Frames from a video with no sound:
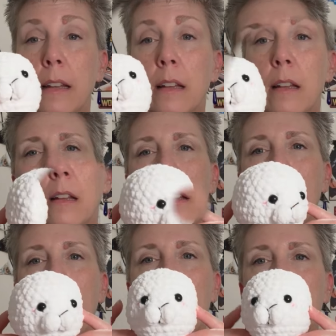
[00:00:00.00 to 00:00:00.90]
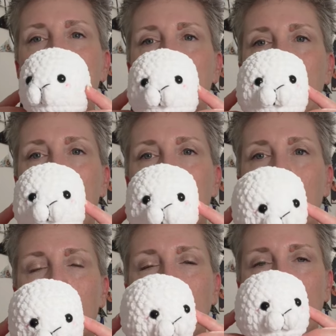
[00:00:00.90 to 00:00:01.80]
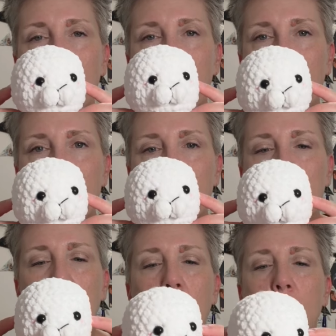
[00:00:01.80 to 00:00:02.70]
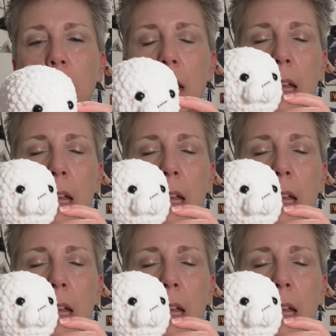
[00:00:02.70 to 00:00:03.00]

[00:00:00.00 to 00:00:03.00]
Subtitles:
So this guy, I really love how he turned out.